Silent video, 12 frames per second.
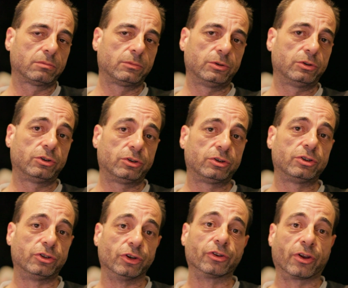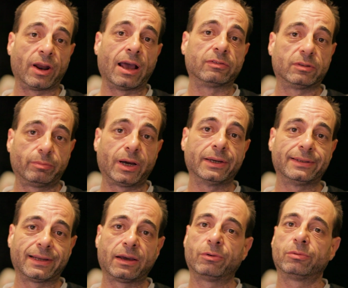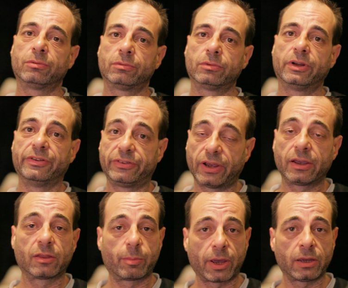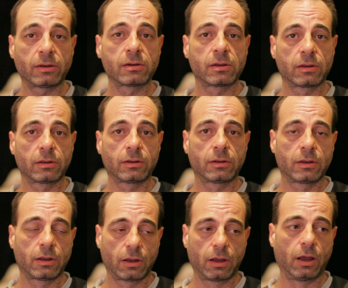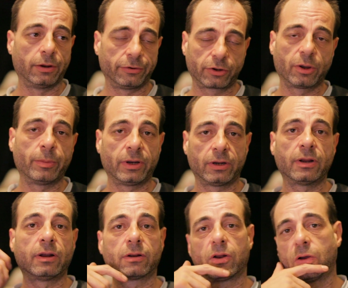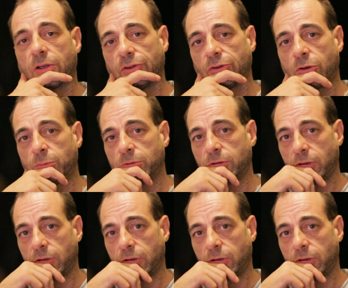You're just going to have to bite down and take the pain and come in at 9 o'clock as normal.